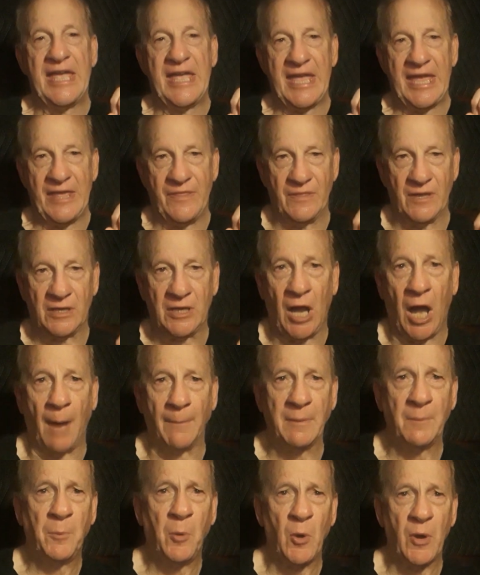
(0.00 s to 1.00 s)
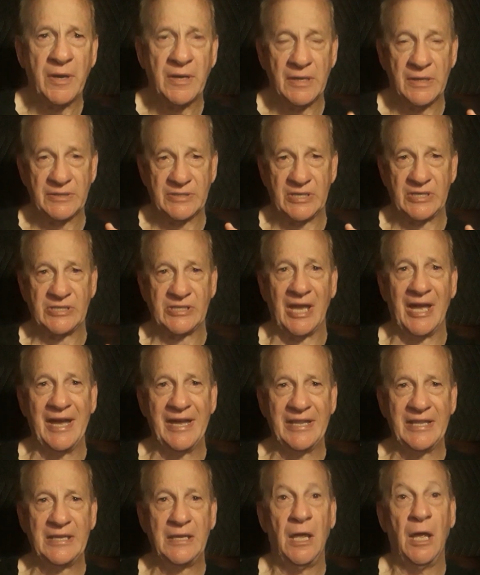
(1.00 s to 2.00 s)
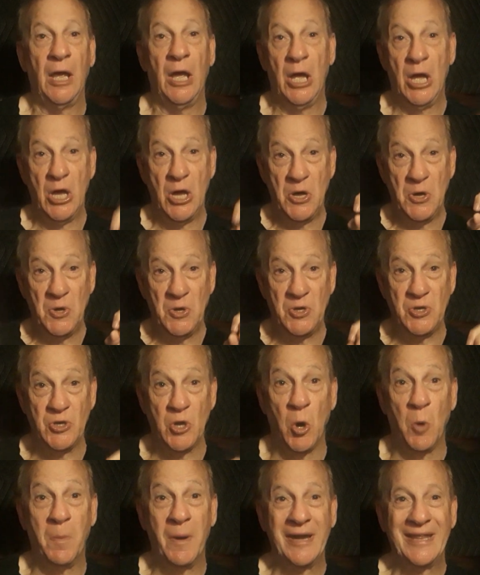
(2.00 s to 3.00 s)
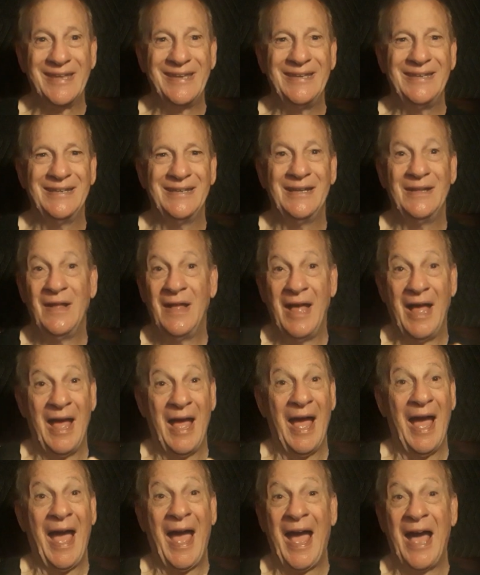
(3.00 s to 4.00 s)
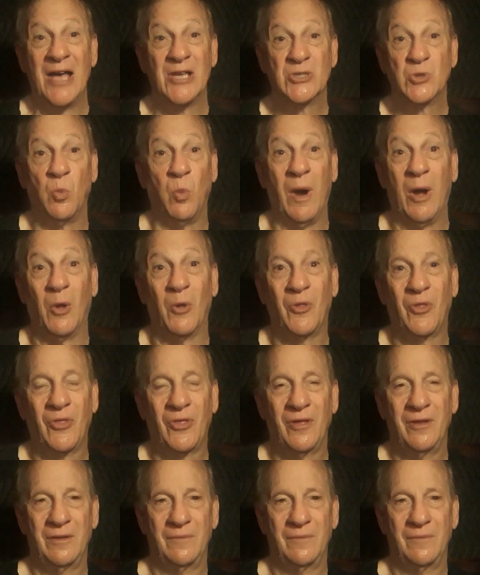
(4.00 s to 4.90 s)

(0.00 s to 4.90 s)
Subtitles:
In the common point society, nobody has wealth.